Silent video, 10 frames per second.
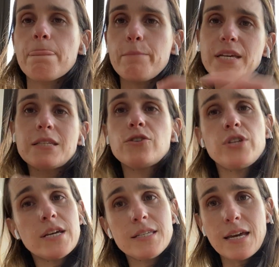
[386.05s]
Basically, you
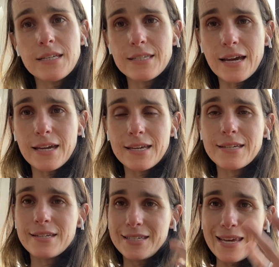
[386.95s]
take a
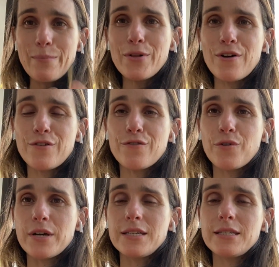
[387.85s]
10-second sample of your
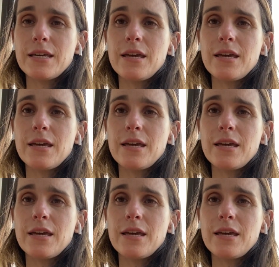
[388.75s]
voice.